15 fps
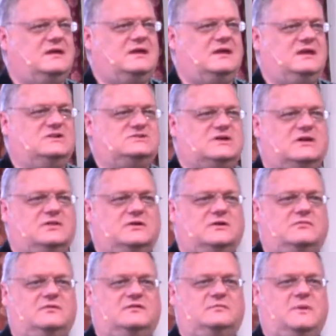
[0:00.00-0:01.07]
each other,
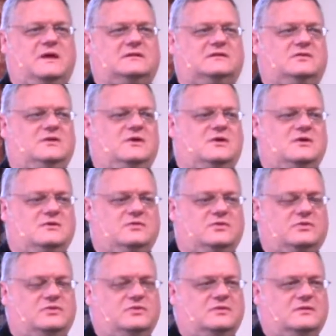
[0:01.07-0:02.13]
respect the
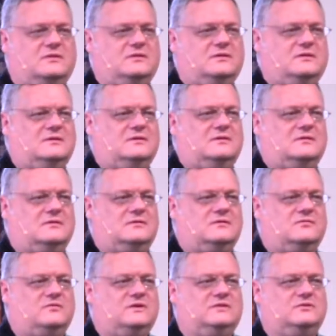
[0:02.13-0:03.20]
earth.
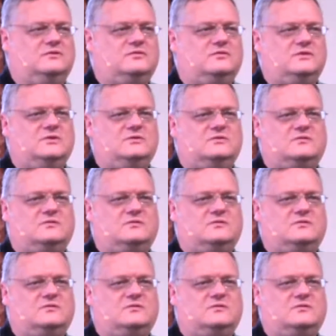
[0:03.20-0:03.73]
Reduce, reuse,